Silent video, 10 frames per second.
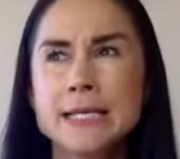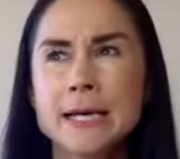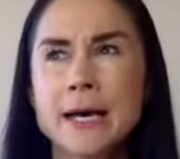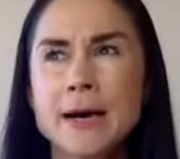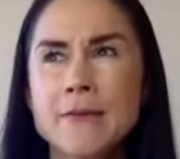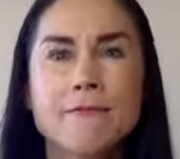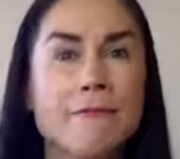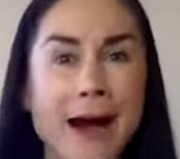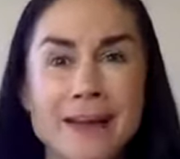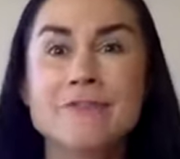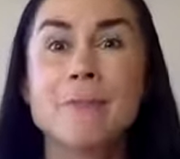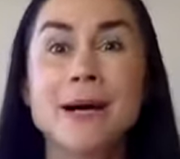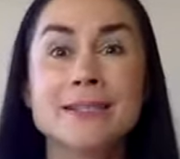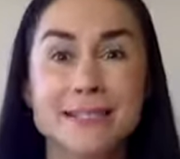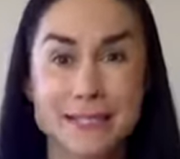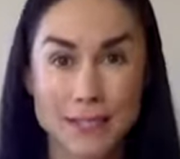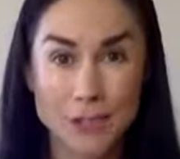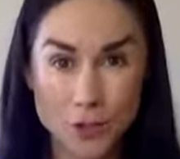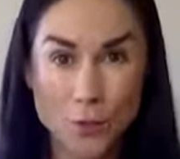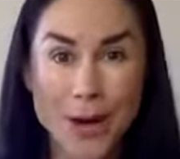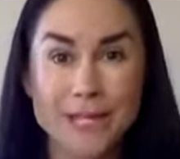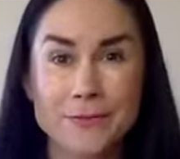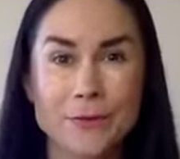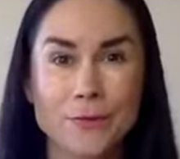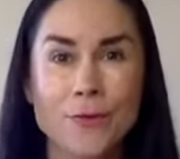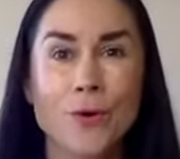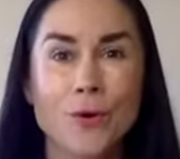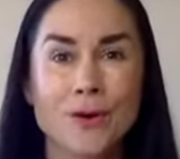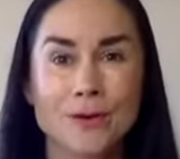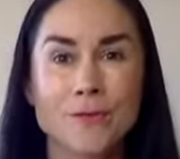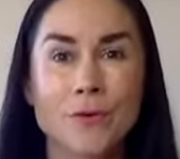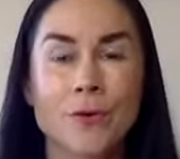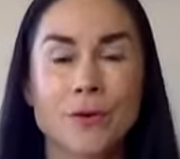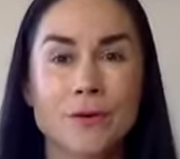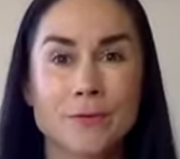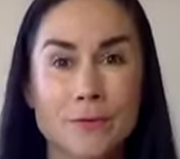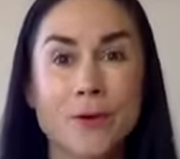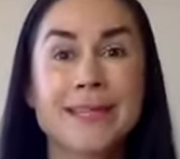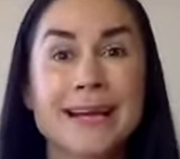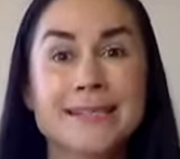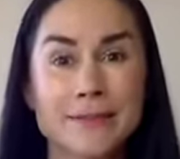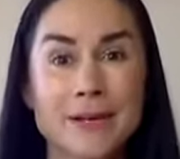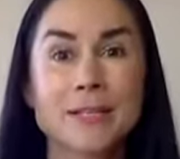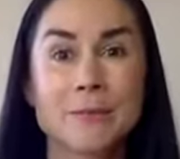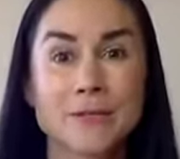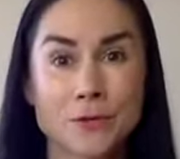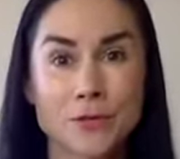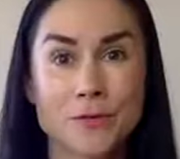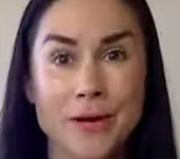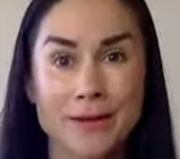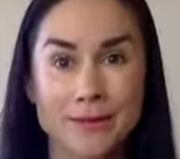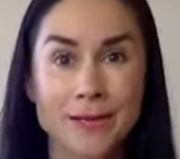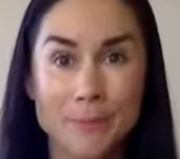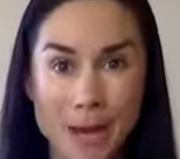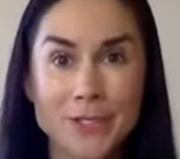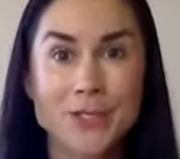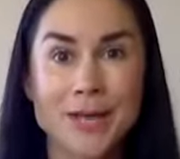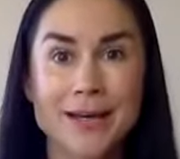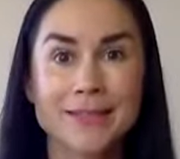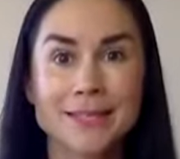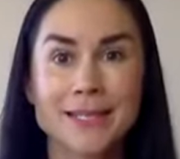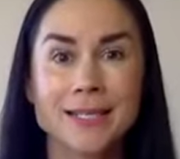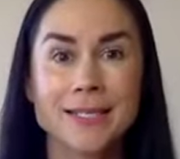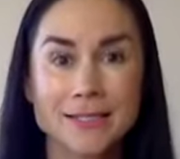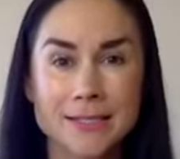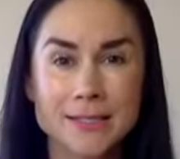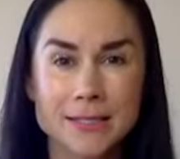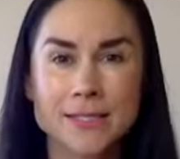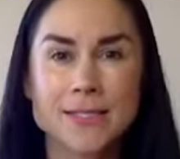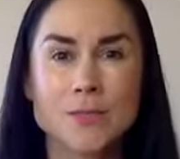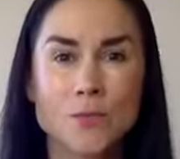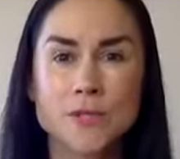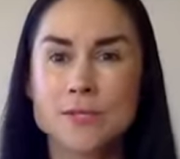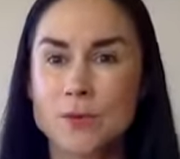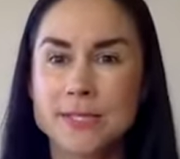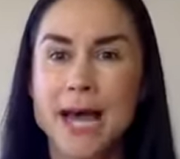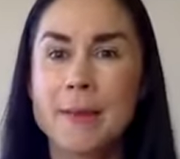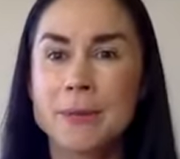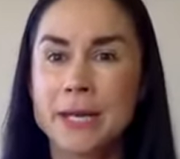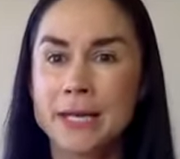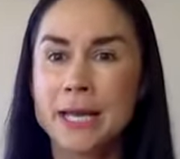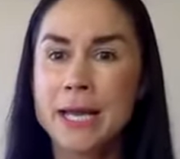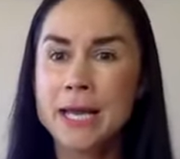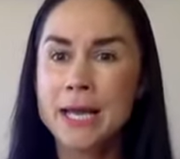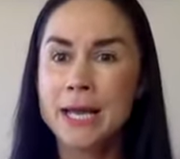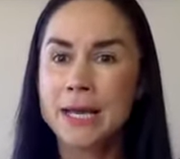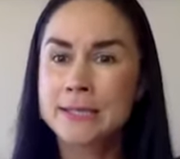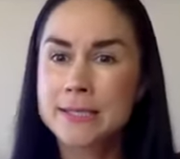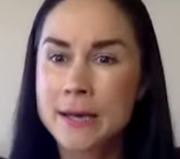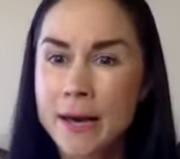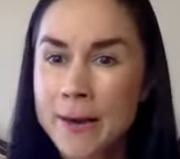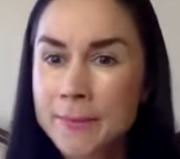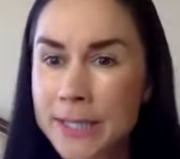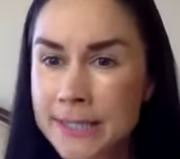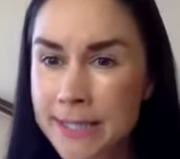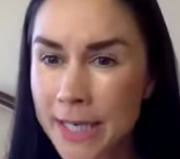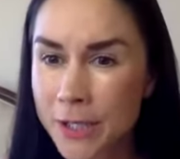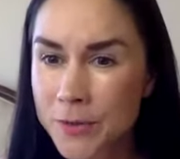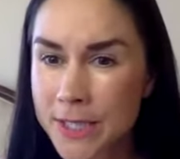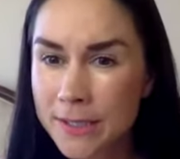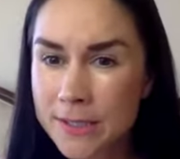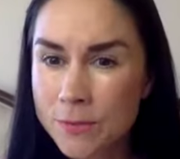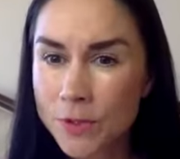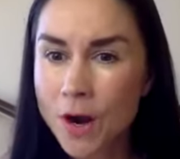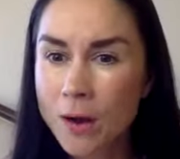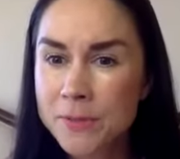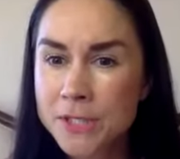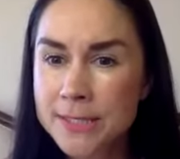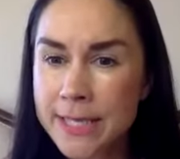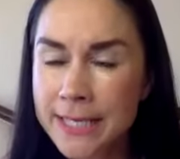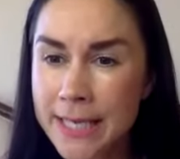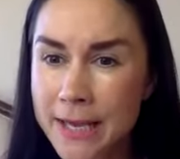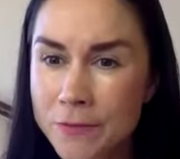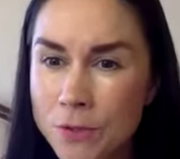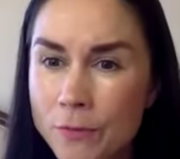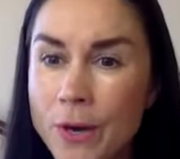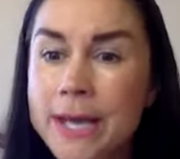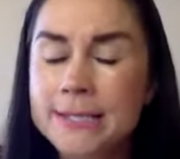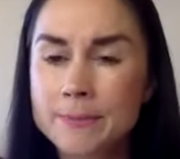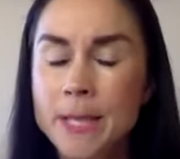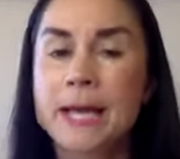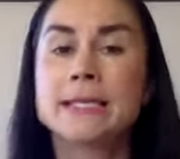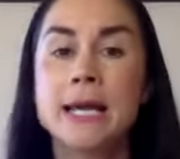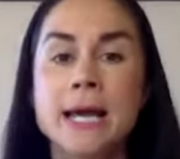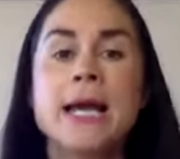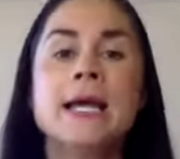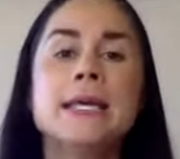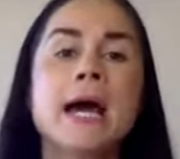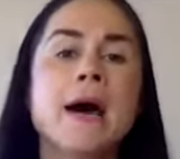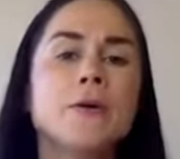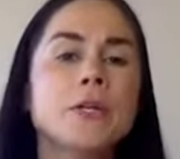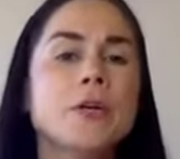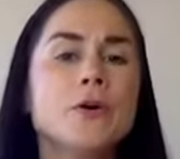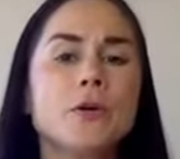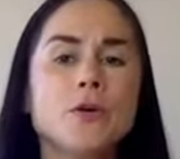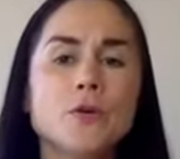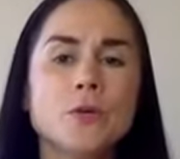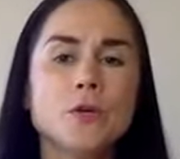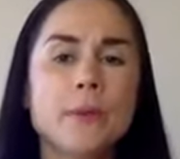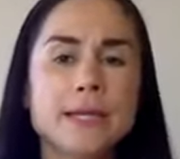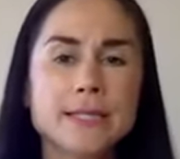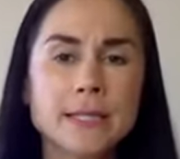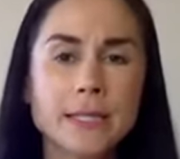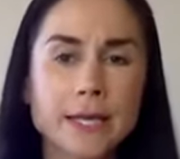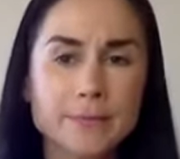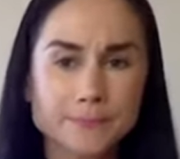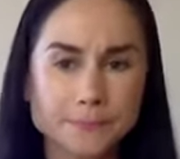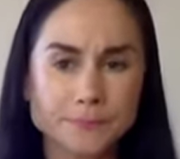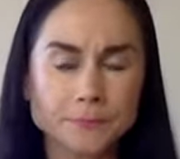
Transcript: uh, five months to wait for, for for for next available surgery. Imagine that. This is this is what's what's happening. And um, let's see. Can you tell us what options they gave you for explant? Yeah, you know, you you basically.